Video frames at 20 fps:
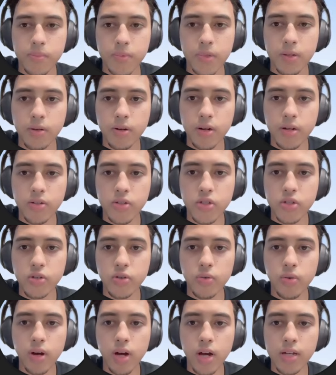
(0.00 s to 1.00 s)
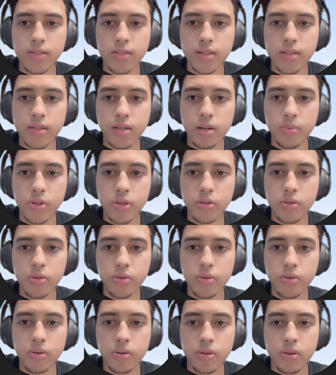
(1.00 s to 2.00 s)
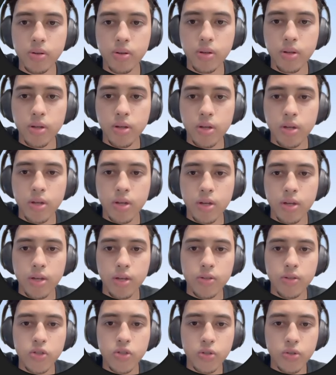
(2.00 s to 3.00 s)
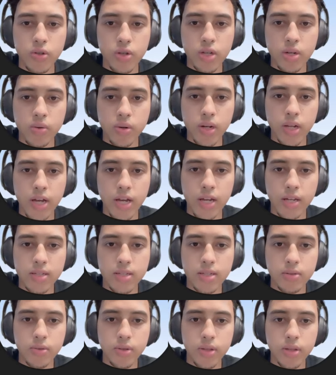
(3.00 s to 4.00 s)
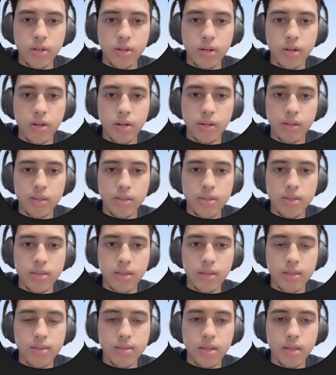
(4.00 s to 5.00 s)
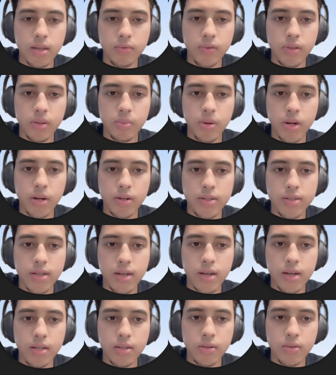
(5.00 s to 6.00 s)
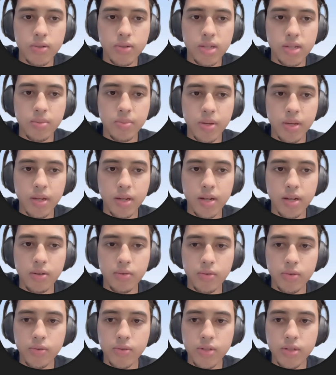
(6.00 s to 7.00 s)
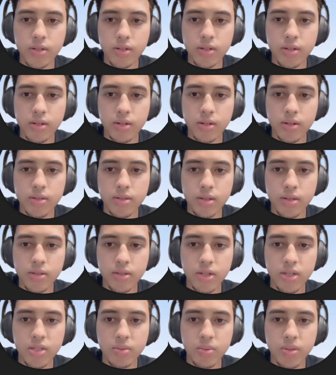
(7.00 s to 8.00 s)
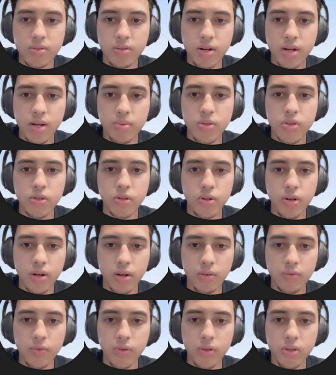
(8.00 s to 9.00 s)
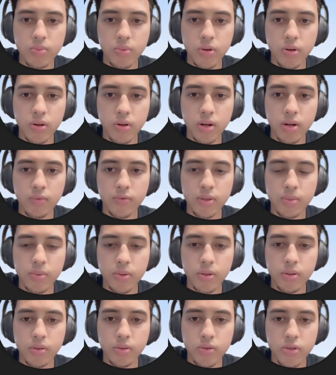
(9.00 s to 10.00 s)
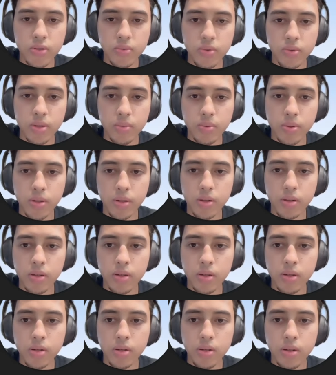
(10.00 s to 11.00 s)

All right, so ITW, so you can relax knowing your dog stays safely by your side, no slipping out, no scars, adjustable straps so your dog feels more comfortable. So we did pretty good.